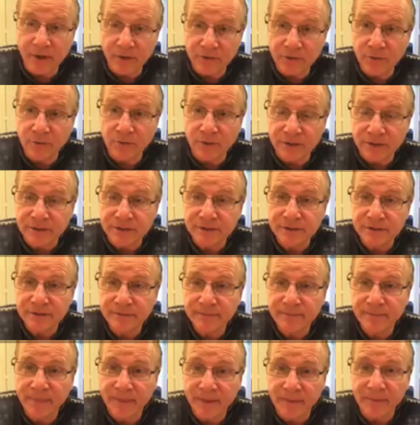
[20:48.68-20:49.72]
doing this.
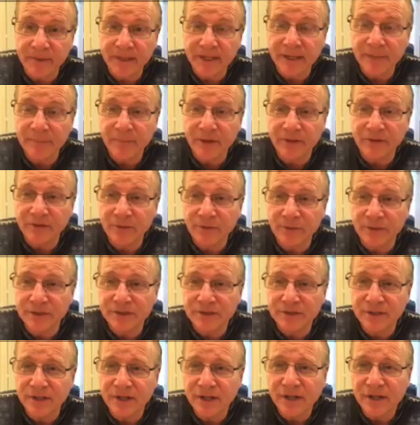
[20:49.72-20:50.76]
I'm going to keep on doing
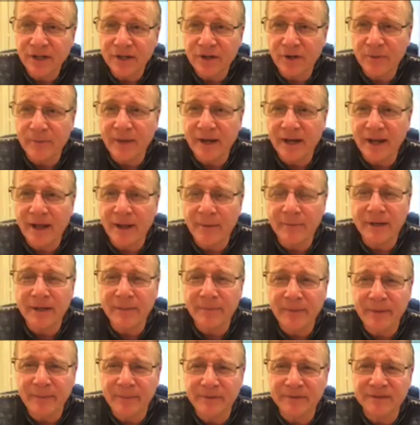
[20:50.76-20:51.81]
this. No matter how many
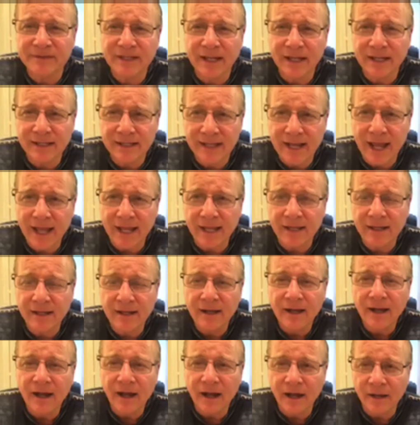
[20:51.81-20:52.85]
people say nay,
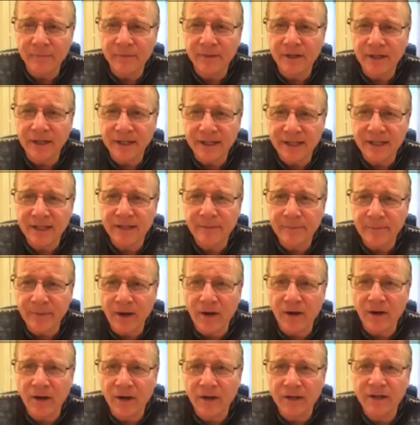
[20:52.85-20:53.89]
I'm going to keep
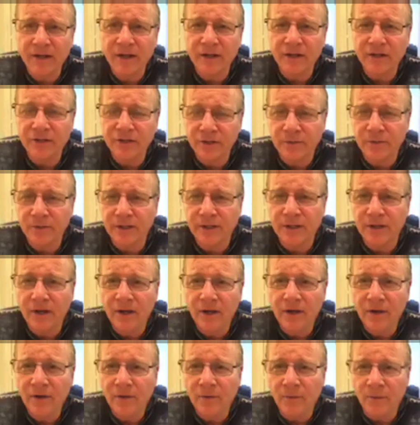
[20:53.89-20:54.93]
on doing
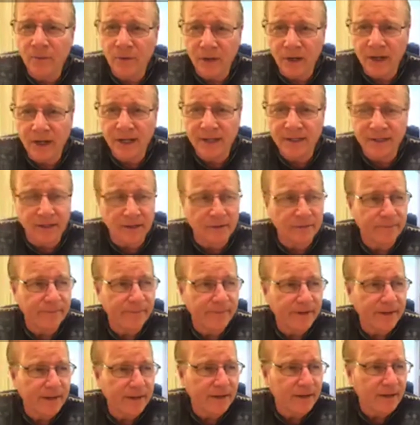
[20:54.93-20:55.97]
what I do.
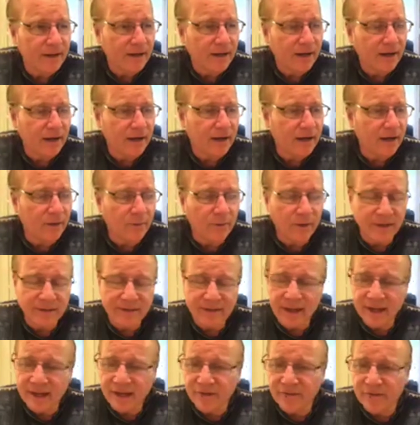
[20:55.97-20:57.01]
I want to
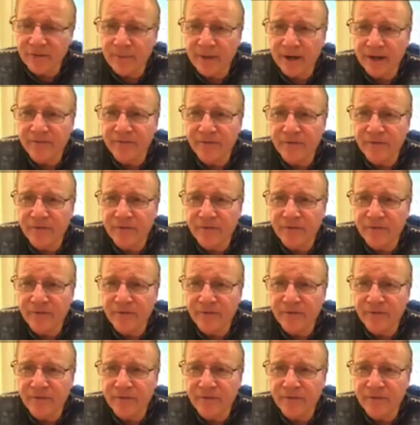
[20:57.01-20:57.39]
thank everybody for